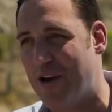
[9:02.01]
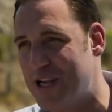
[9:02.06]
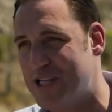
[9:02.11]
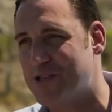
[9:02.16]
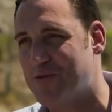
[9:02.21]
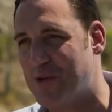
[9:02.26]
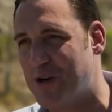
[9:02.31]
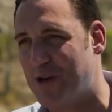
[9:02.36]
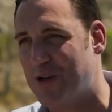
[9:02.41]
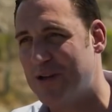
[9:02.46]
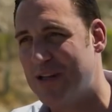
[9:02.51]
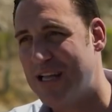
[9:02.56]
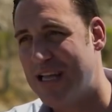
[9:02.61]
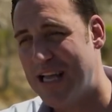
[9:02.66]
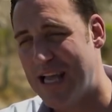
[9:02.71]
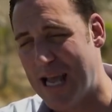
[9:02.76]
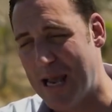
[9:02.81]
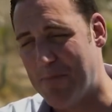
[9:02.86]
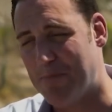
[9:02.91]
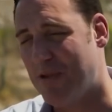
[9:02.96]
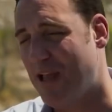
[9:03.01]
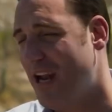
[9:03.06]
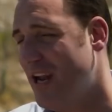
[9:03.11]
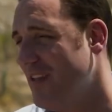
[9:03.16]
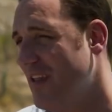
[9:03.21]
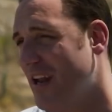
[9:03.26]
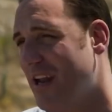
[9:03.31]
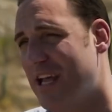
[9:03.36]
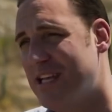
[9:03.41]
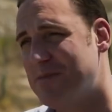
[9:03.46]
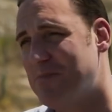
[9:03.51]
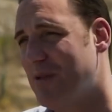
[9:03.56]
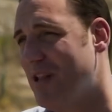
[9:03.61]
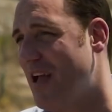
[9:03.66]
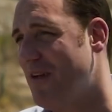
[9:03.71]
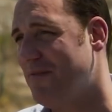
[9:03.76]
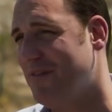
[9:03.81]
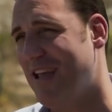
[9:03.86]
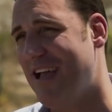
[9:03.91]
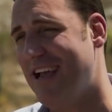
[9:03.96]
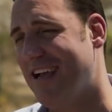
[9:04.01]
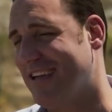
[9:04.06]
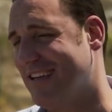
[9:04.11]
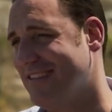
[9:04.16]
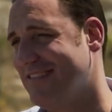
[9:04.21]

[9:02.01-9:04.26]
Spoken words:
Israel, and planted that Hezbollah flag.